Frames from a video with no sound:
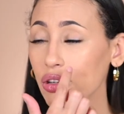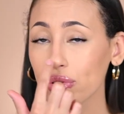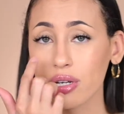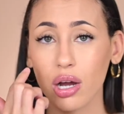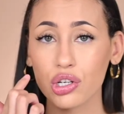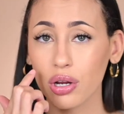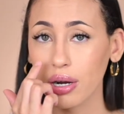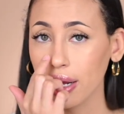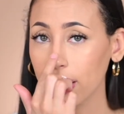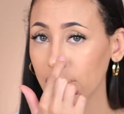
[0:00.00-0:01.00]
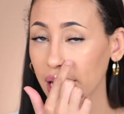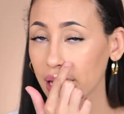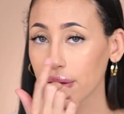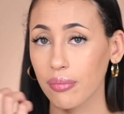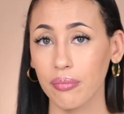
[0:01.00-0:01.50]
reduction in
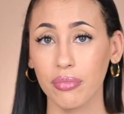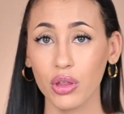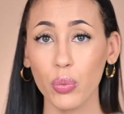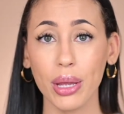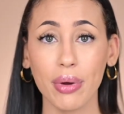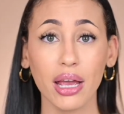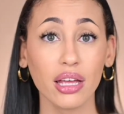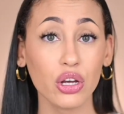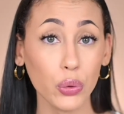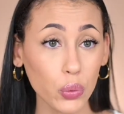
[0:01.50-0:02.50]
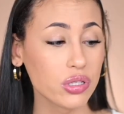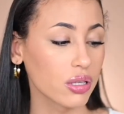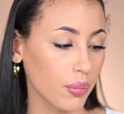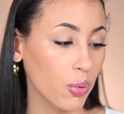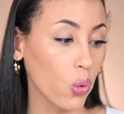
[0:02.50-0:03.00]
like the way my nose
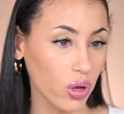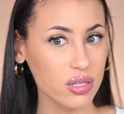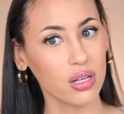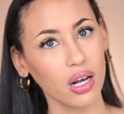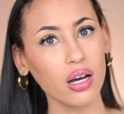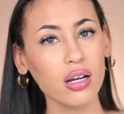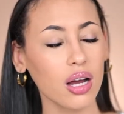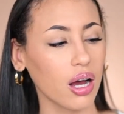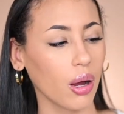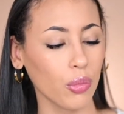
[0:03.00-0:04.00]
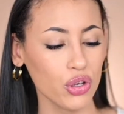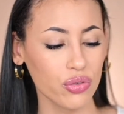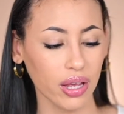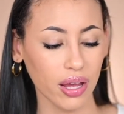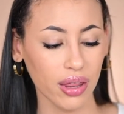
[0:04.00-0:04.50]
pores look
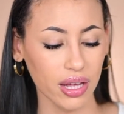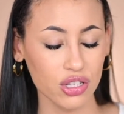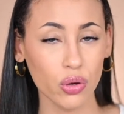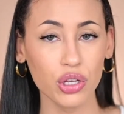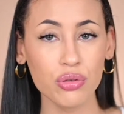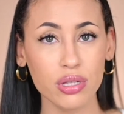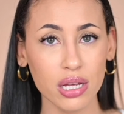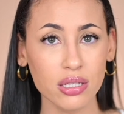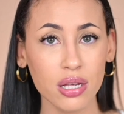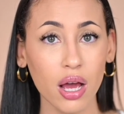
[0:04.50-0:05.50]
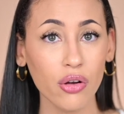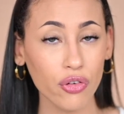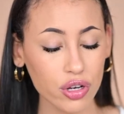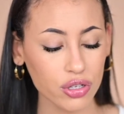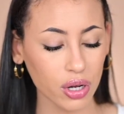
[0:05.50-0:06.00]
using this. So I use this
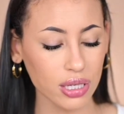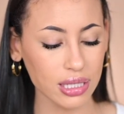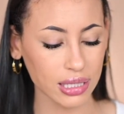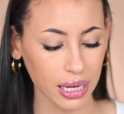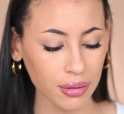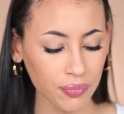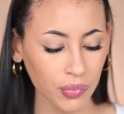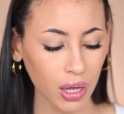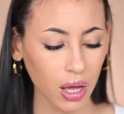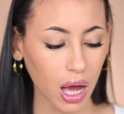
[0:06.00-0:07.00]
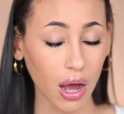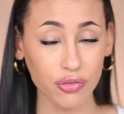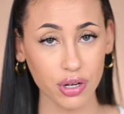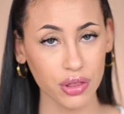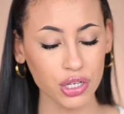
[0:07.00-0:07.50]
first on the skin
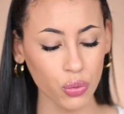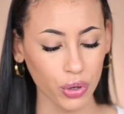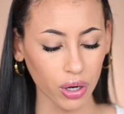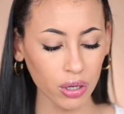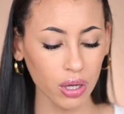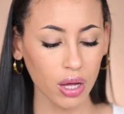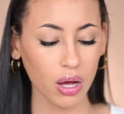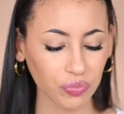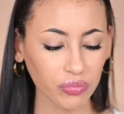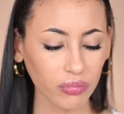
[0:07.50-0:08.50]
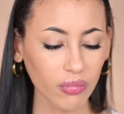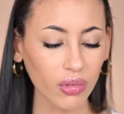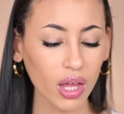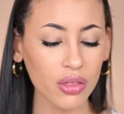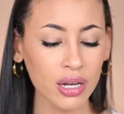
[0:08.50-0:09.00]
after the toner.
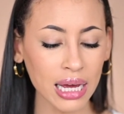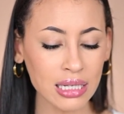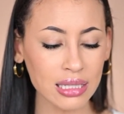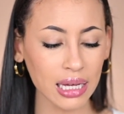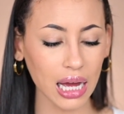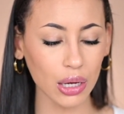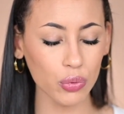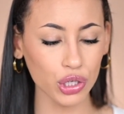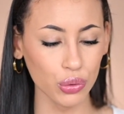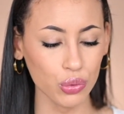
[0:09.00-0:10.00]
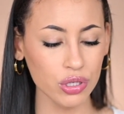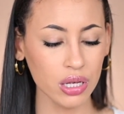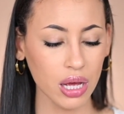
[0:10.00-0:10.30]
The next thing I would use